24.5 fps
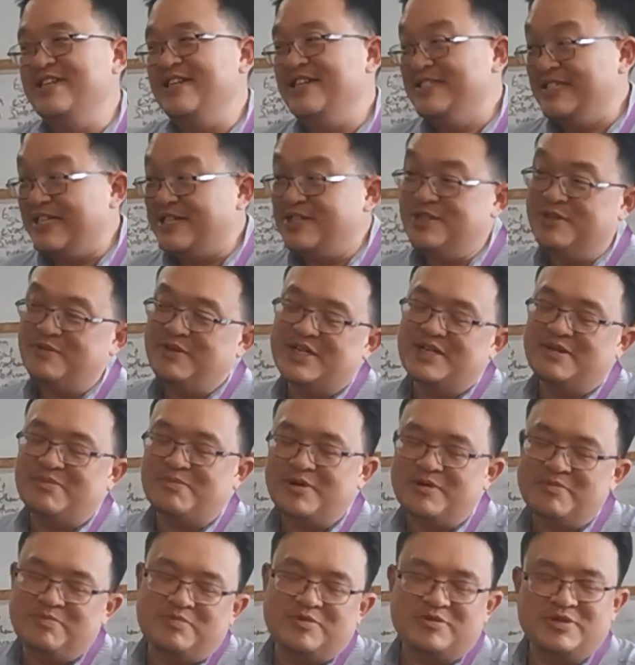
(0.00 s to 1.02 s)
It's actually one of
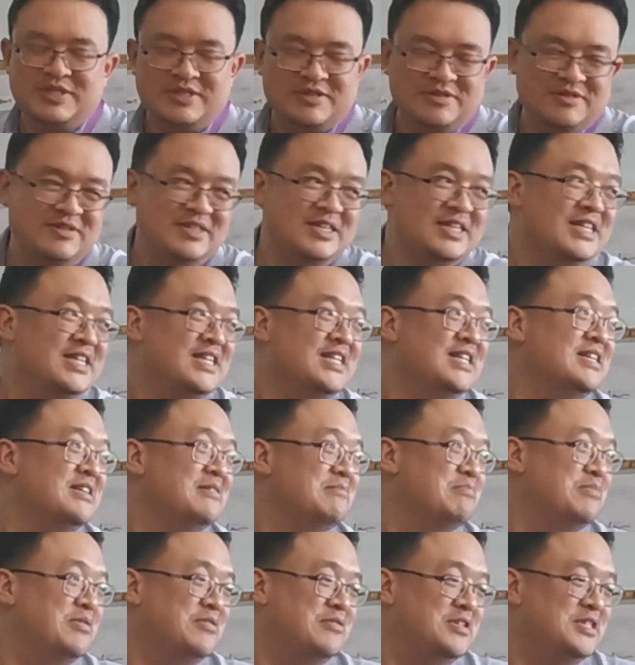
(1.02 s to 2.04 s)
the more brutal
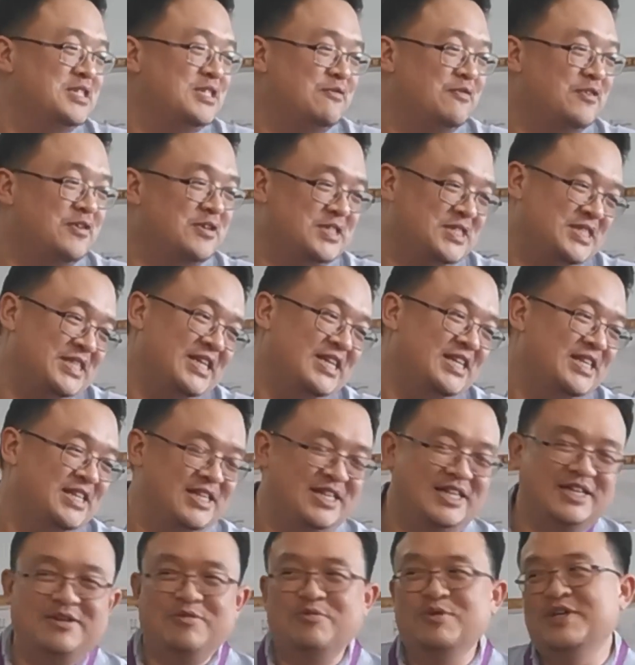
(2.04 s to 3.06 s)
police force
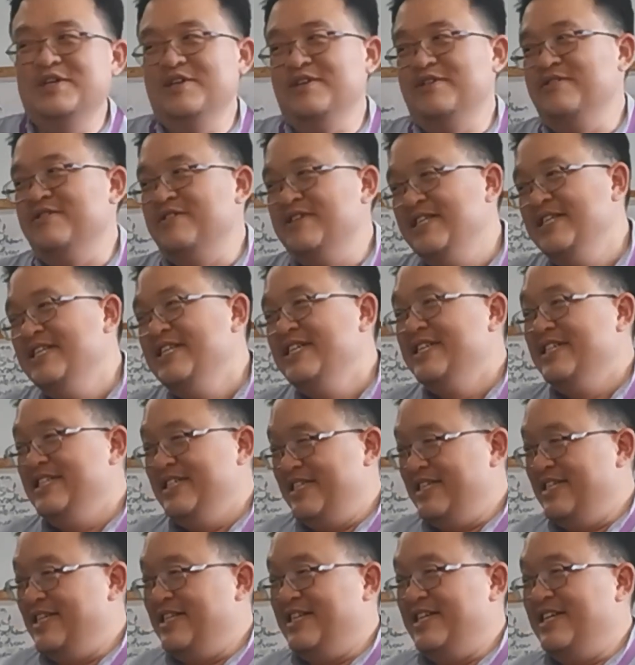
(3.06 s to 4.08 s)
in the world.
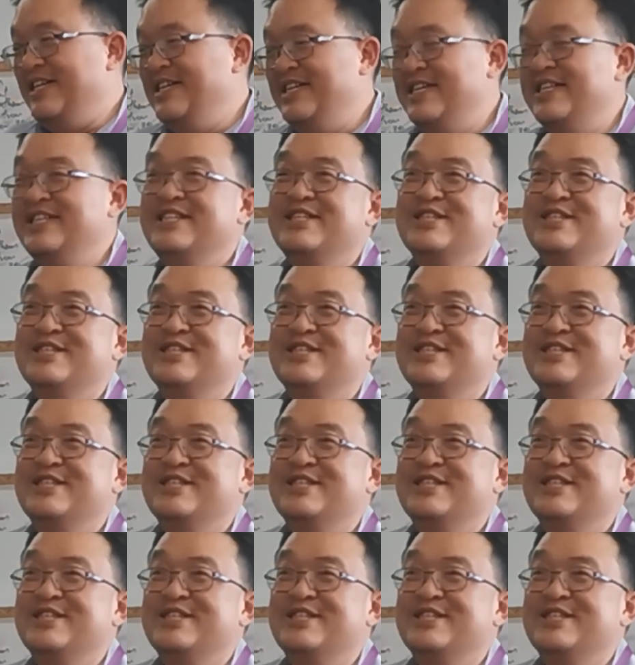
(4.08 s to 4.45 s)
Yeah.